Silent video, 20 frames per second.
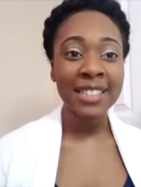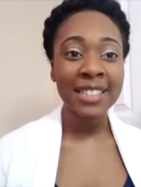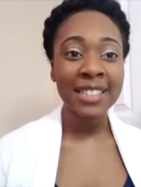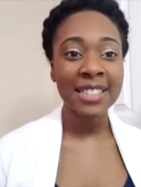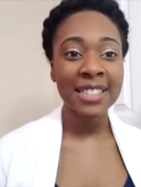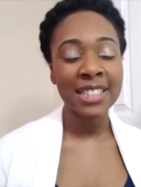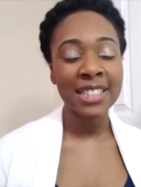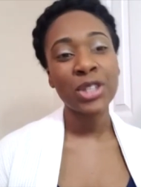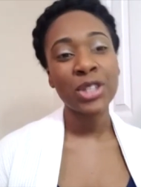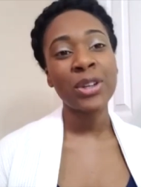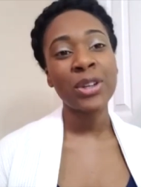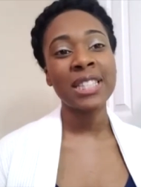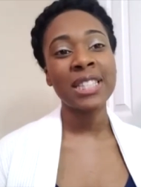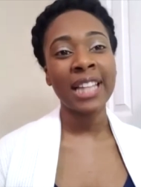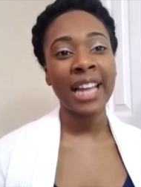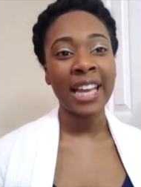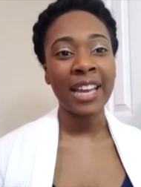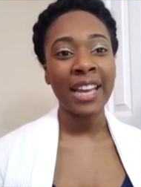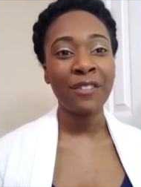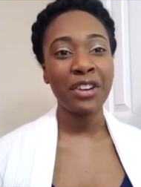So it's like
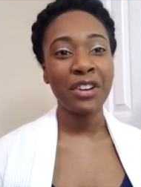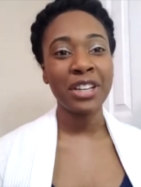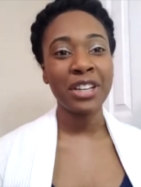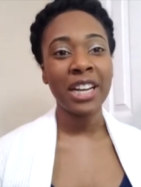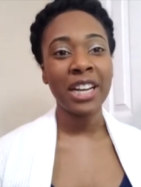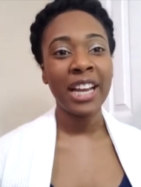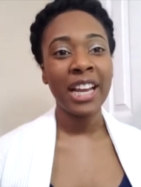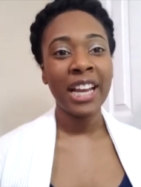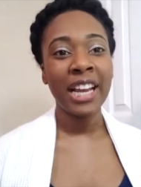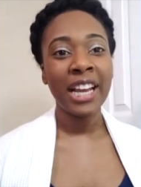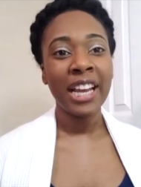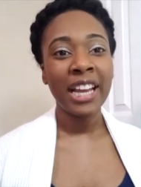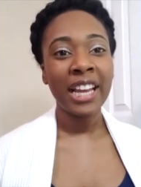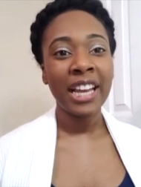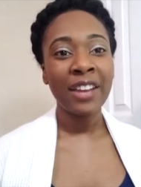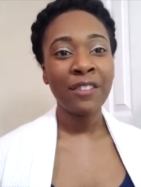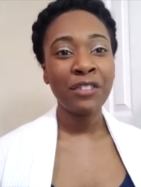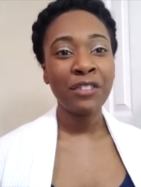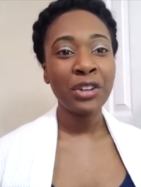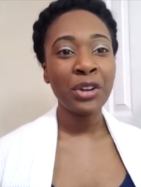if you're
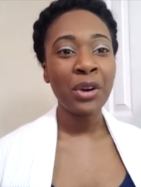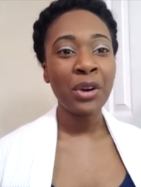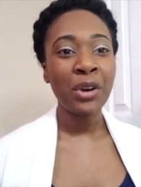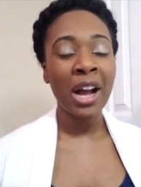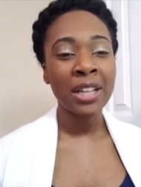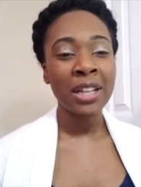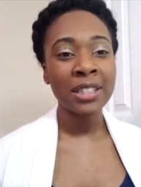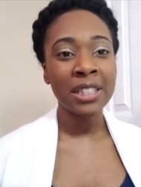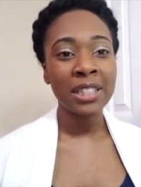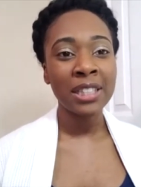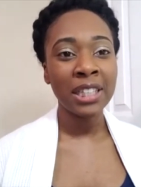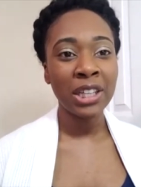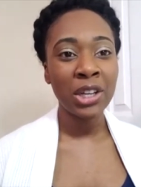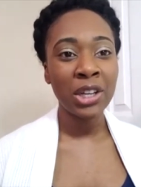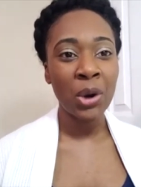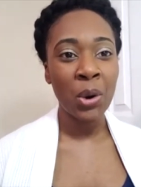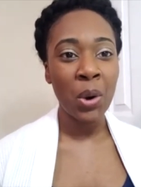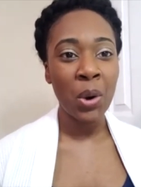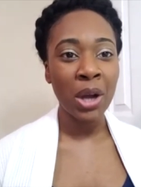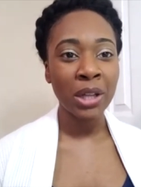if you don't constantly
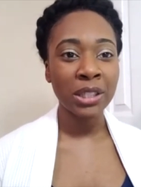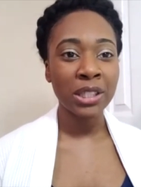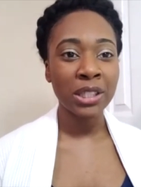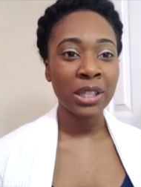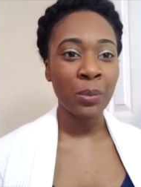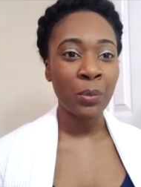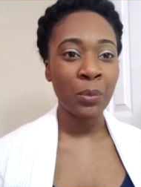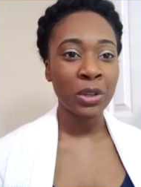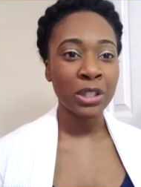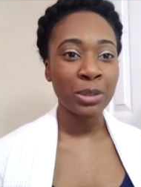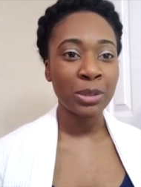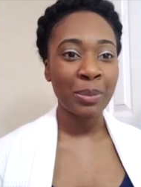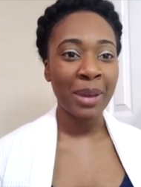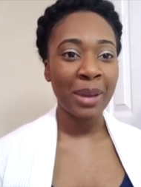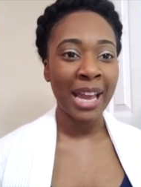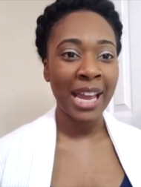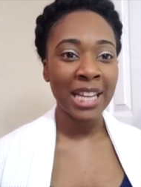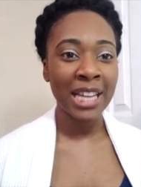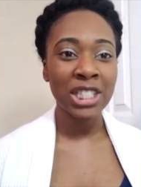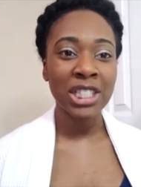go on someone's
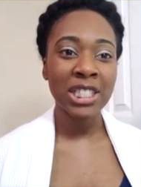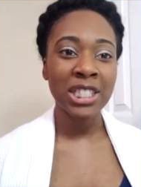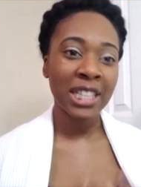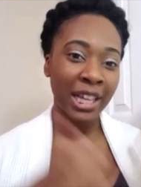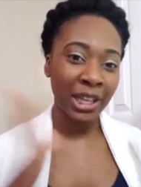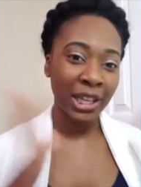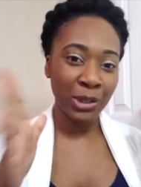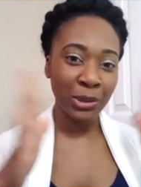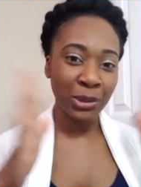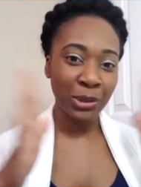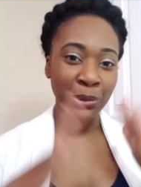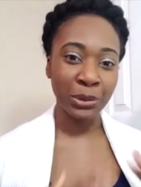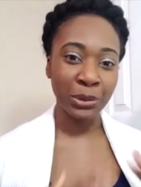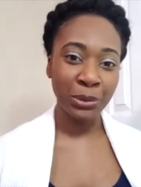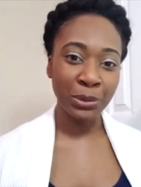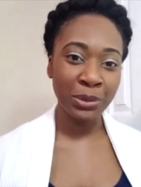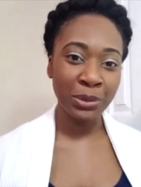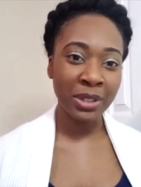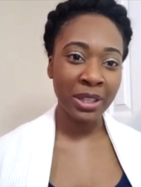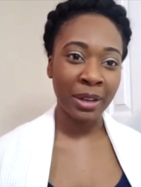page, it's like you
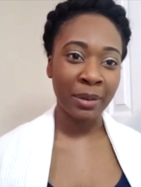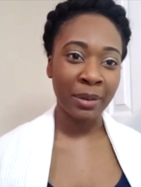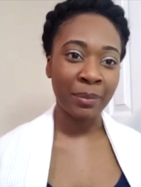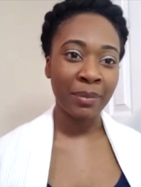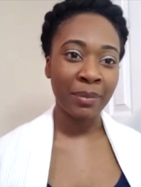lose them.